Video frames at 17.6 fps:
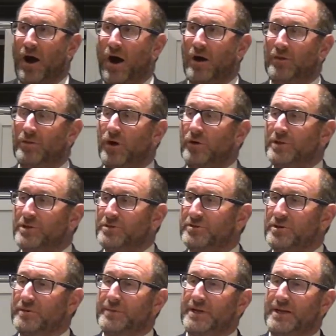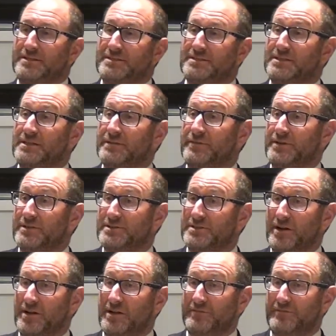Although the treatment has significant
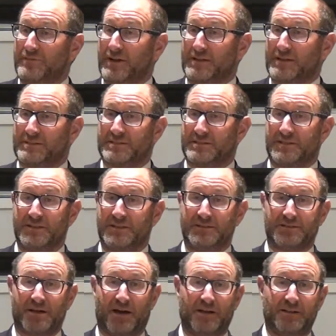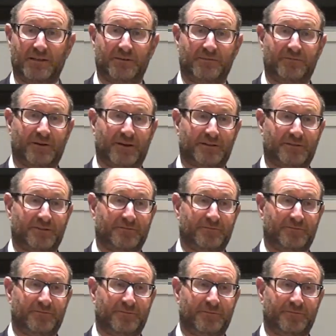side effects, it is highly
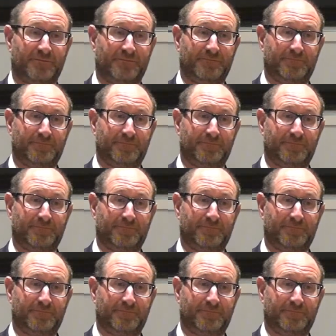effective.